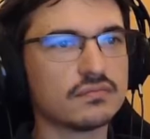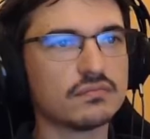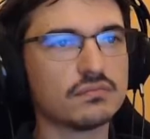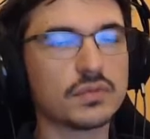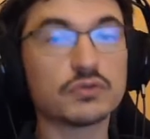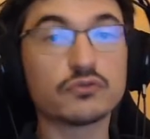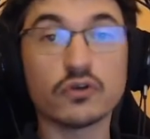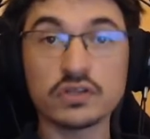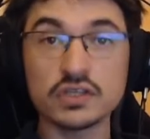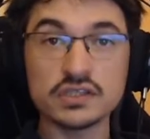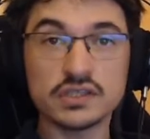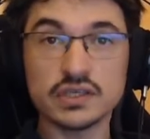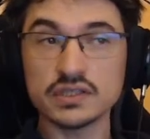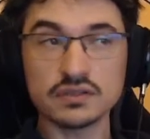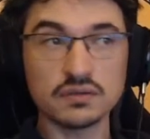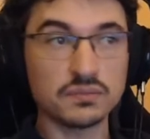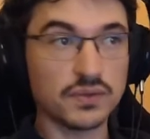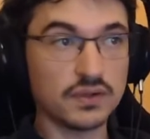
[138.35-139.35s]
But for this
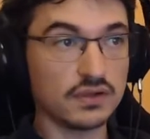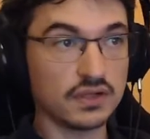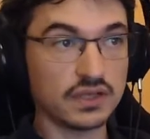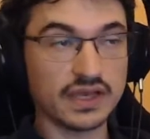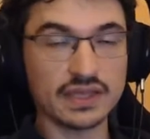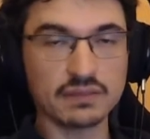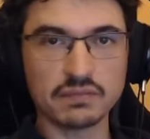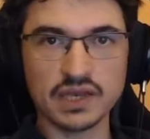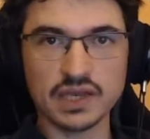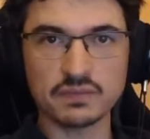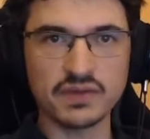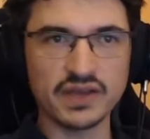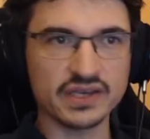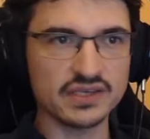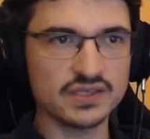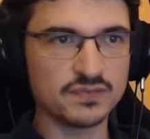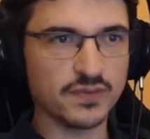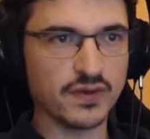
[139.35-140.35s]
example, cat
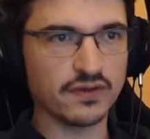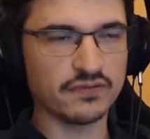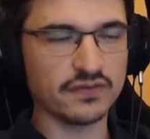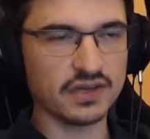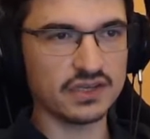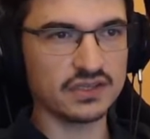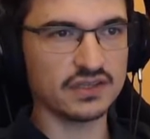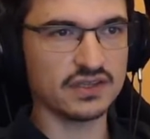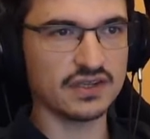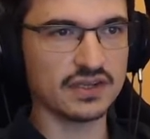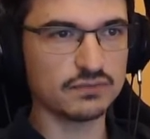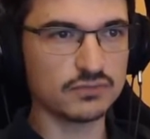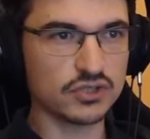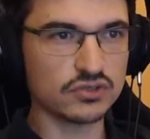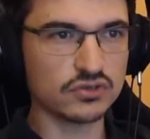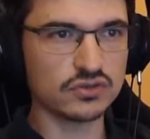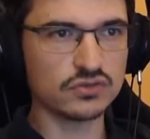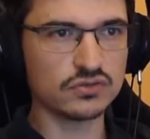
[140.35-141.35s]
backpack is perfect, and I'm
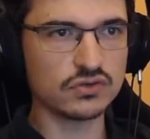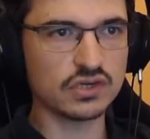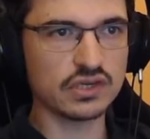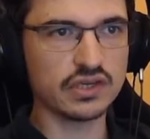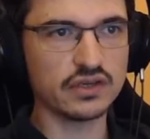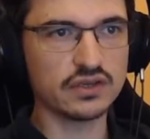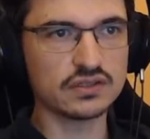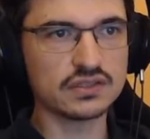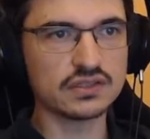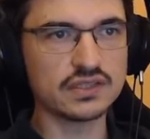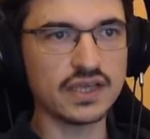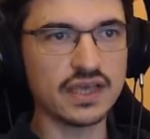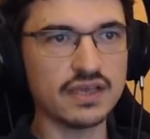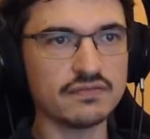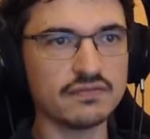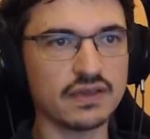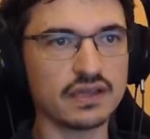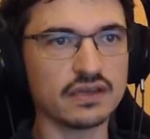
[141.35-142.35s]
just going to click on
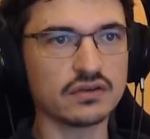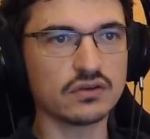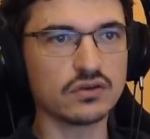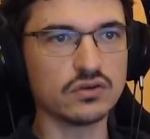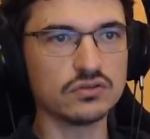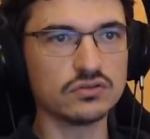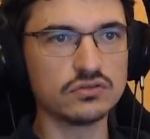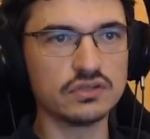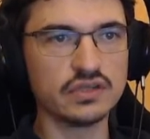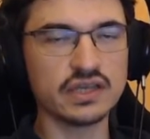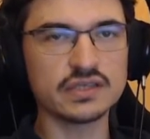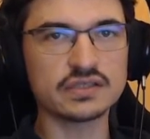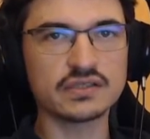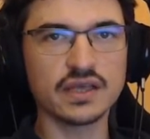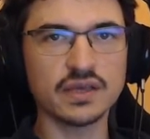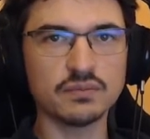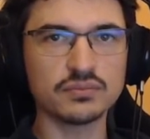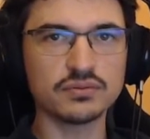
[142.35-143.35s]
save and go to next
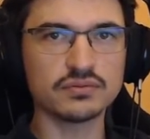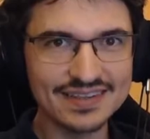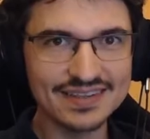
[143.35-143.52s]
step.